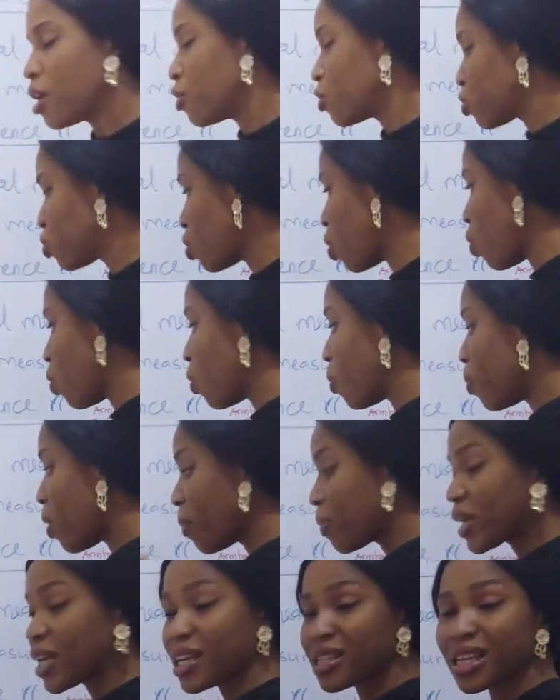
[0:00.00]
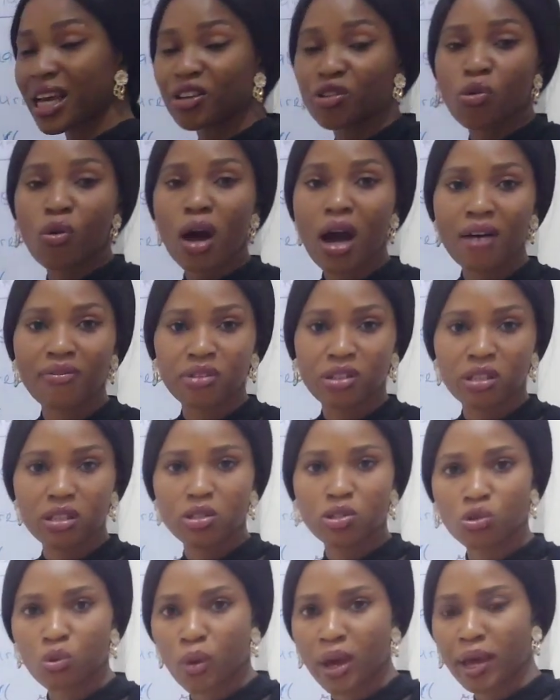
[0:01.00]
So, but because I don't have a
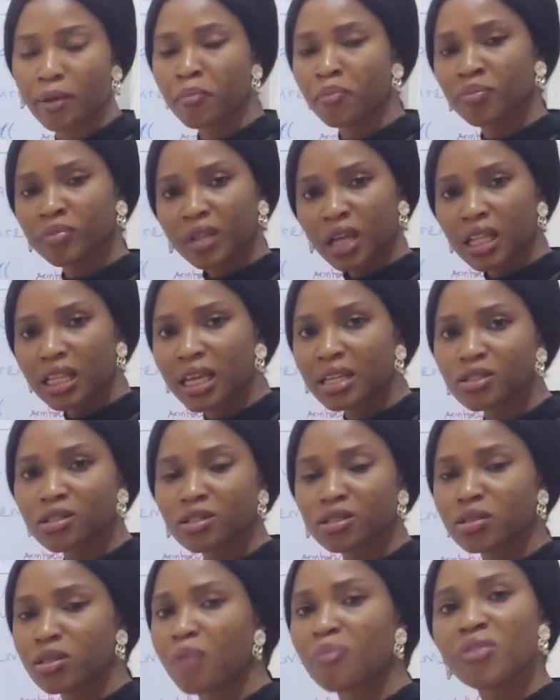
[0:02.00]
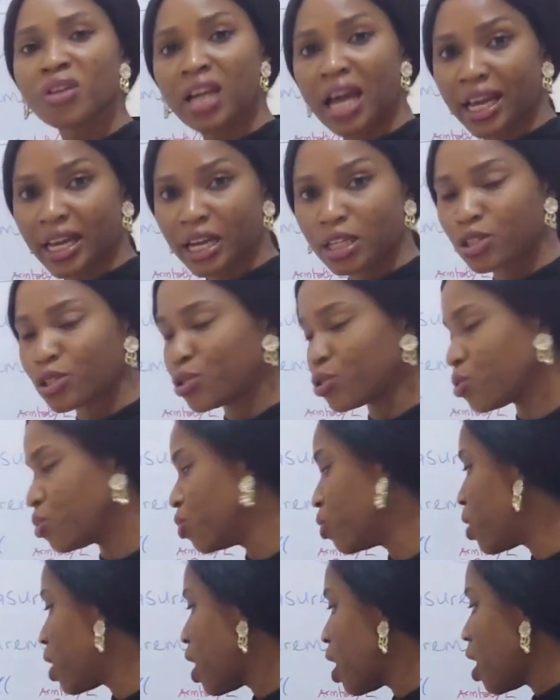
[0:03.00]
T-square, there's something I can do.